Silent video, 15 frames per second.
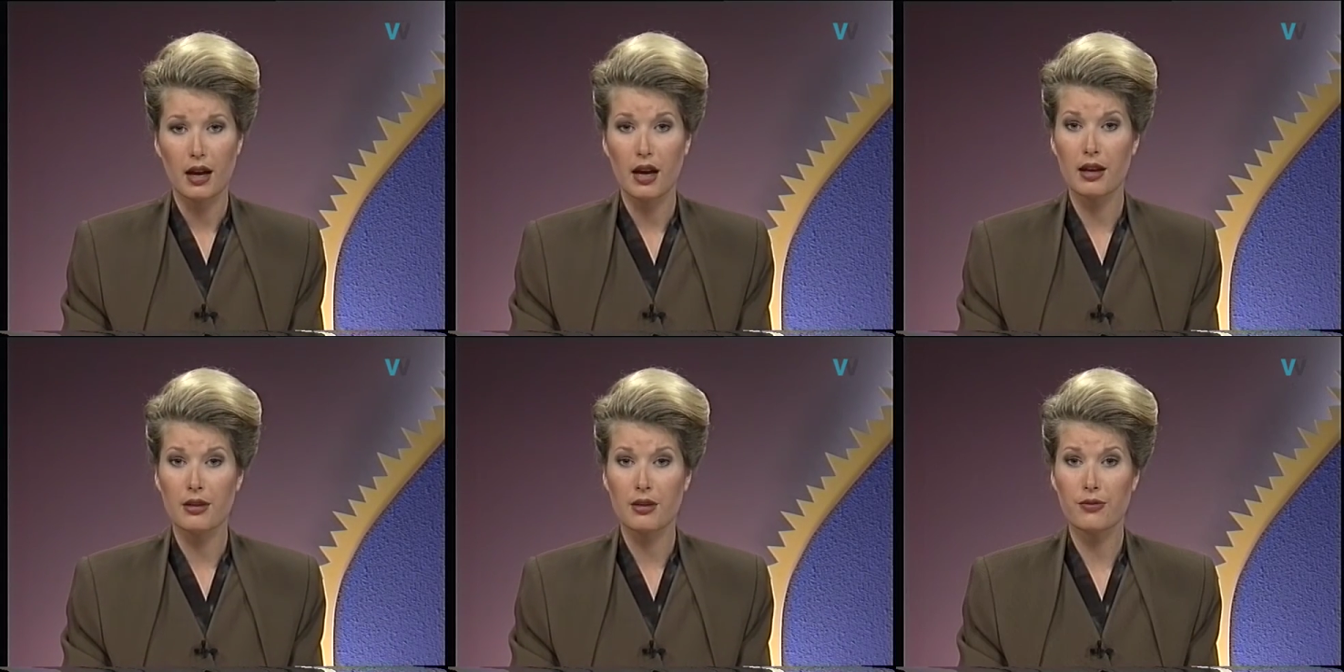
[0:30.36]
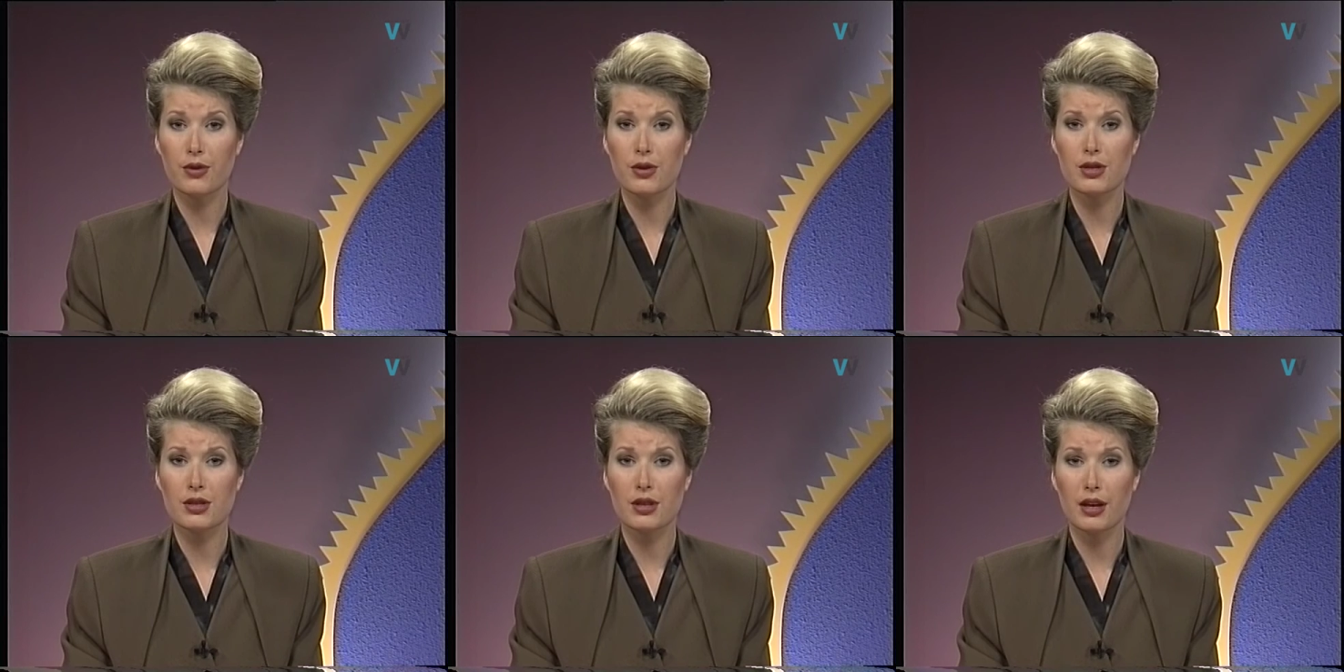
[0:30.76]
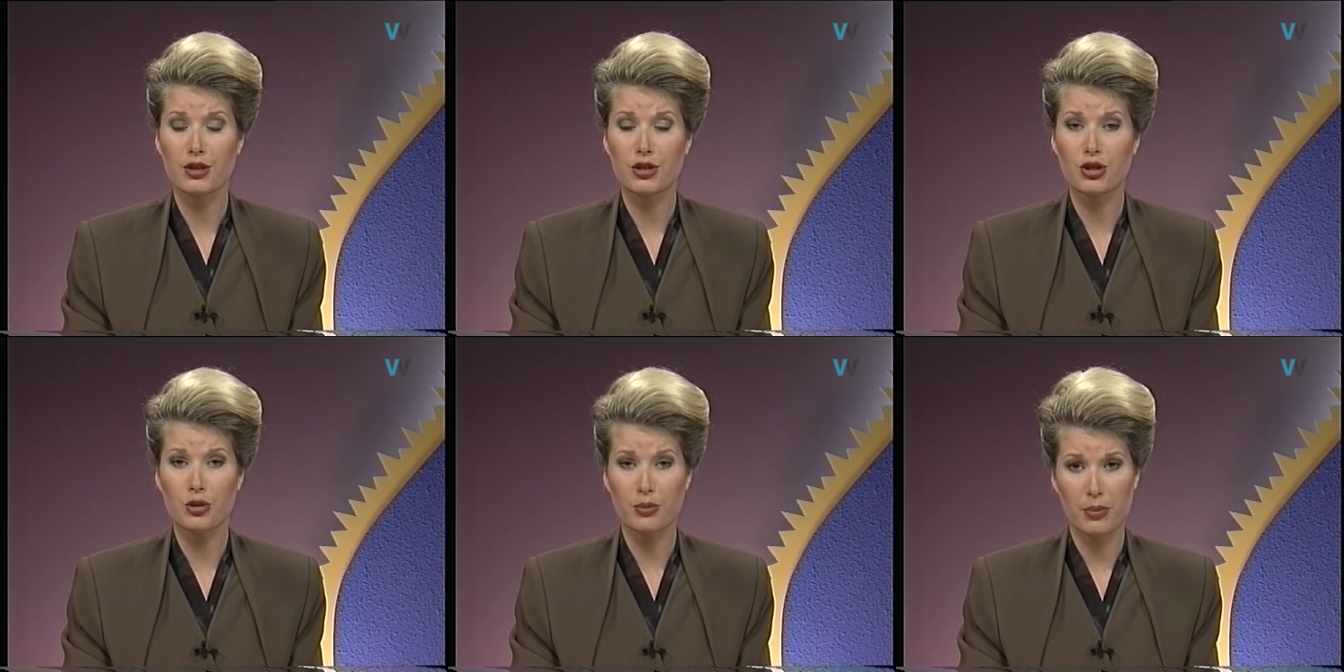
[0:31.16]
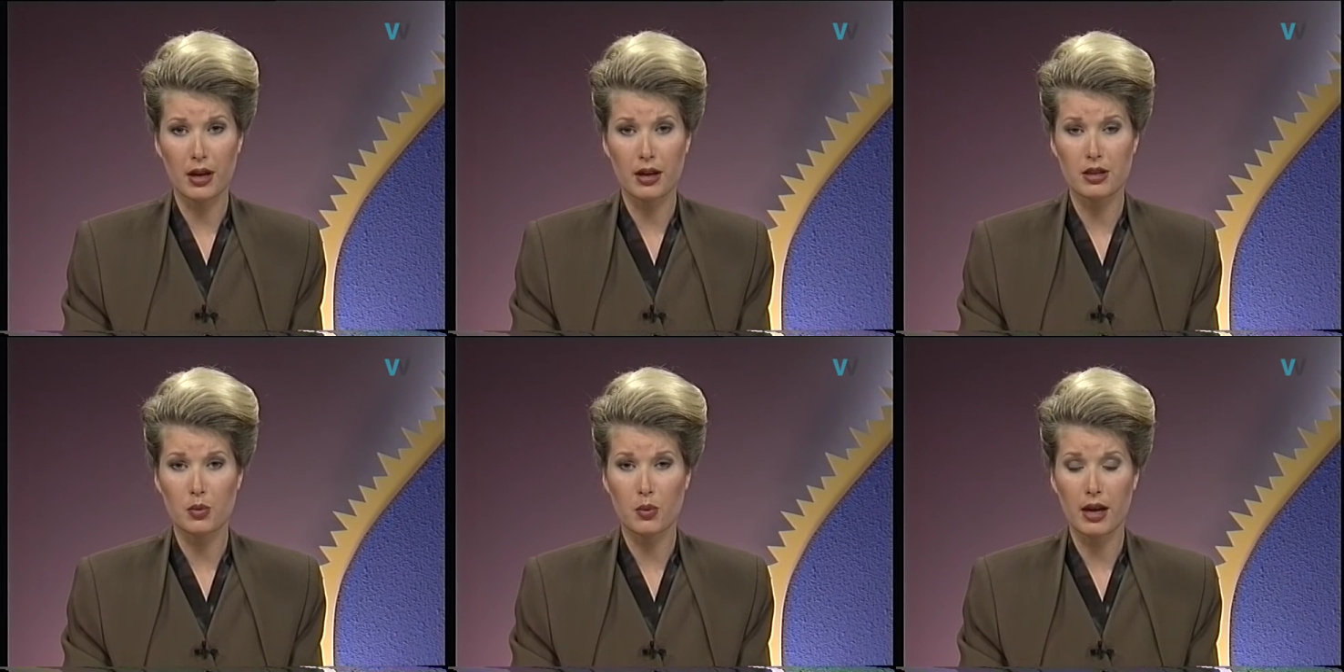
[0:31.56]
and the first stage should be
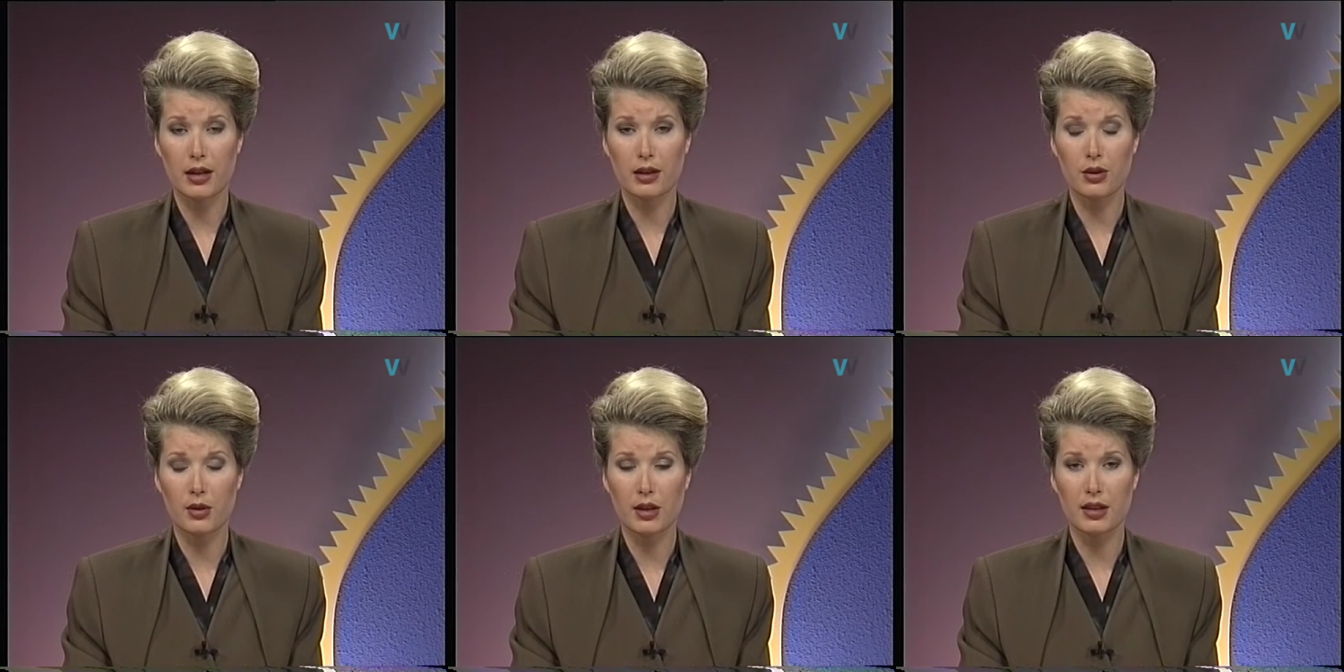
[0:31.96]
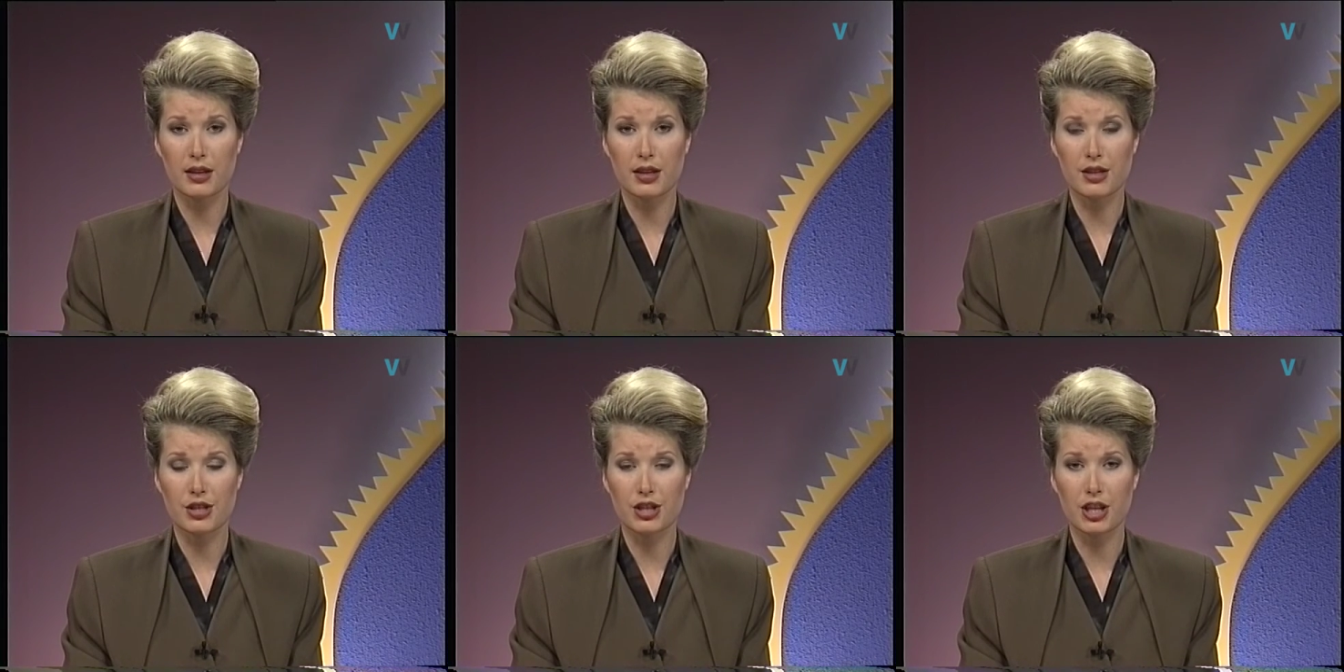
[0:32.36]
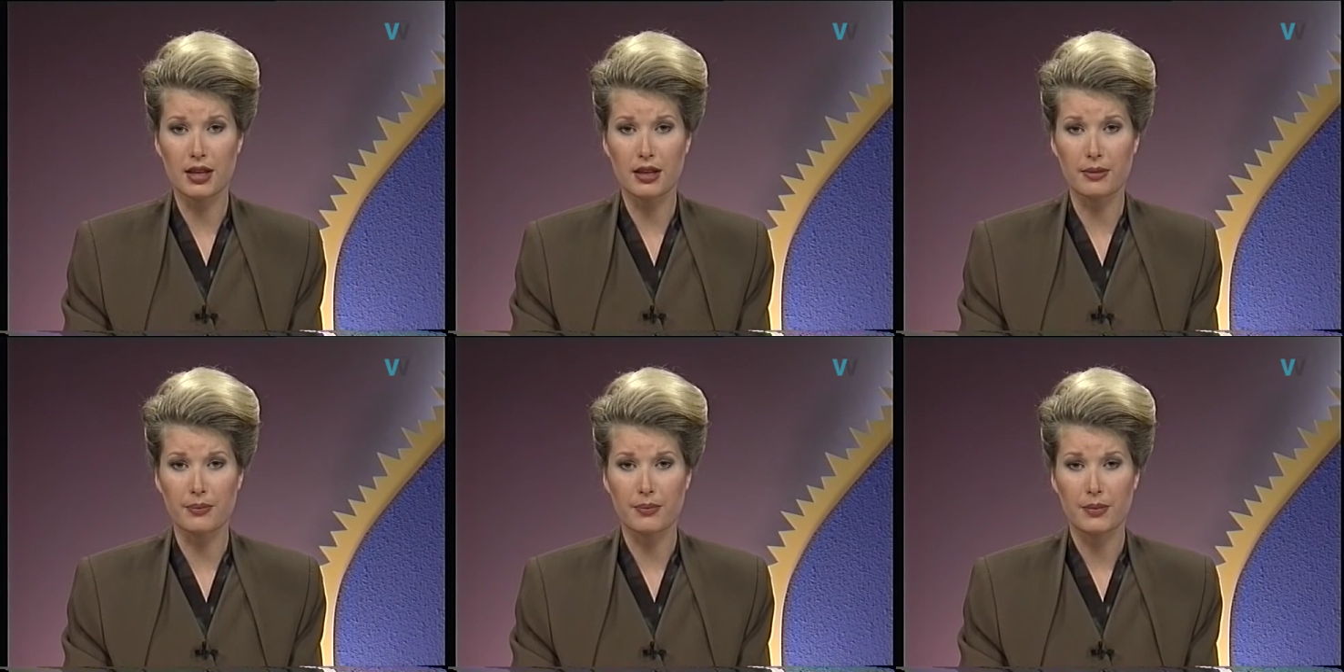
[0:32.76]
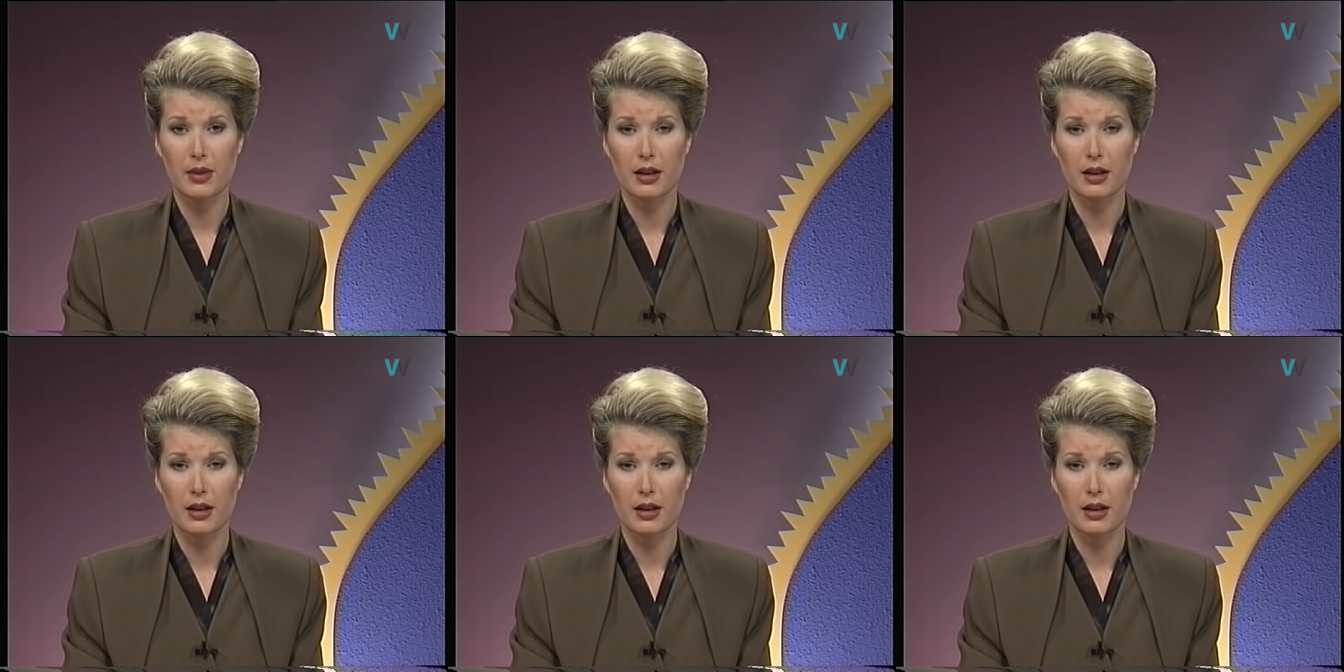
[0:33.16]
underway early next year.